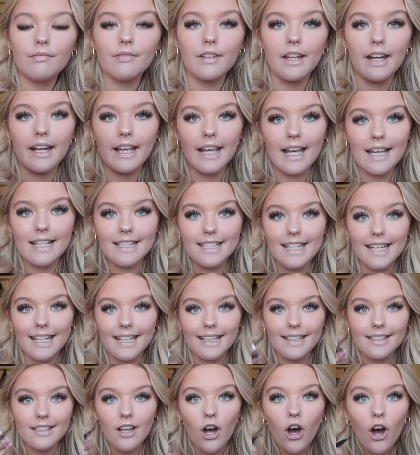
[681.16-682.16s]
Then I get a
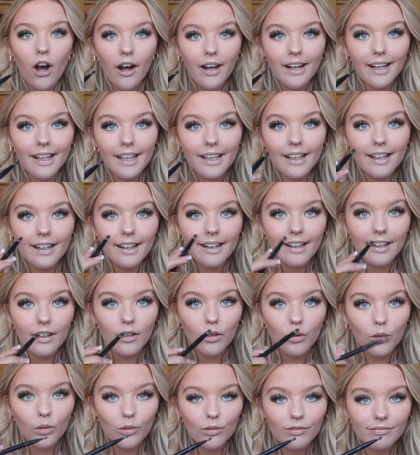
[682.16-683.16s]
teeny tiny
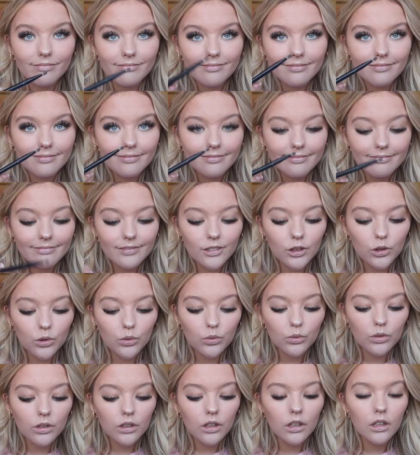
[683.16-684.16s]
little
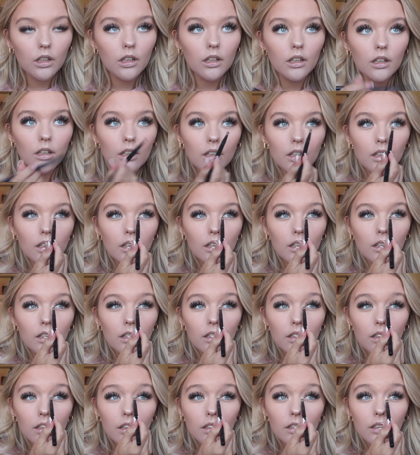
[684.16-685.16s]
woohoo
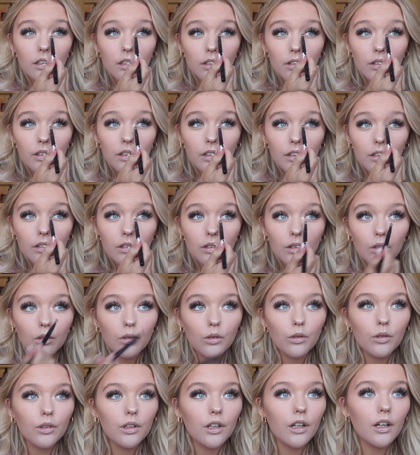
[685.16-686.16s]
and do it in the
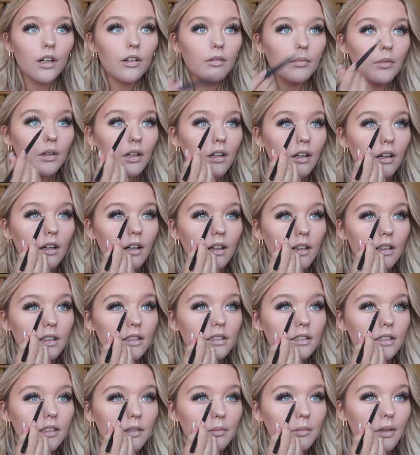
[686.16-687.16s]
corner of my
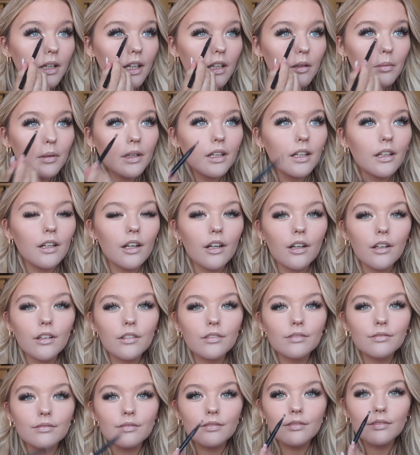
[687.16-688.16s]
eyes to make me, you
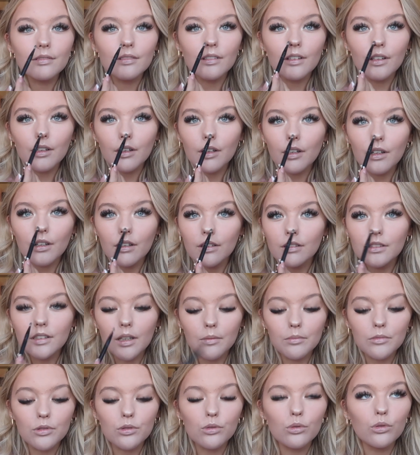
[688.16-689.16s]
know, look
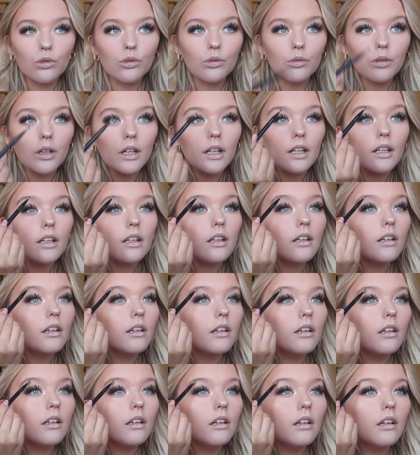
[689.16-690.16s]
some sort of awake.
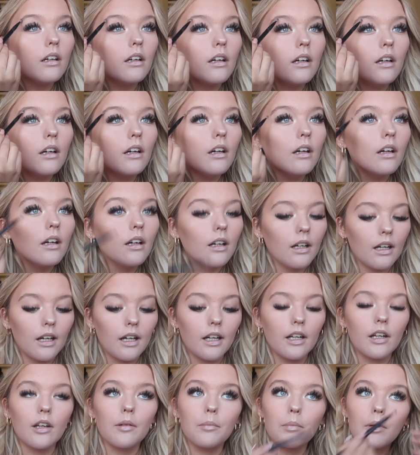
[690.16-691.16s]

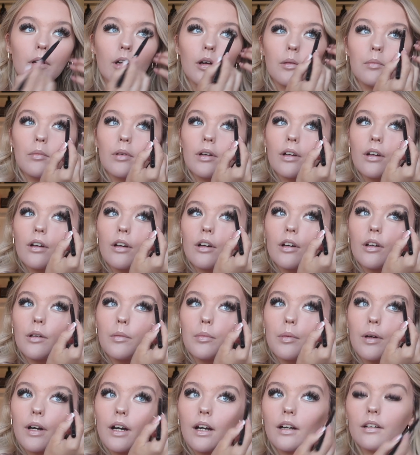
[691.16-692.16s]
And a bit on my
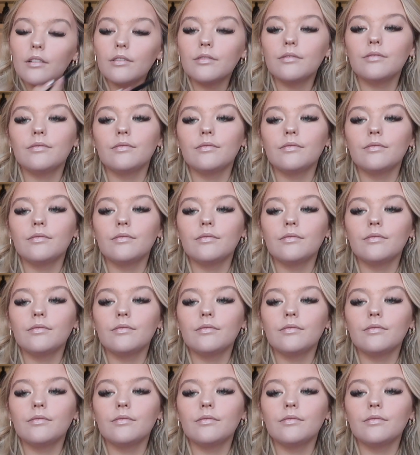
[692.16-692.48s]
eyebrow.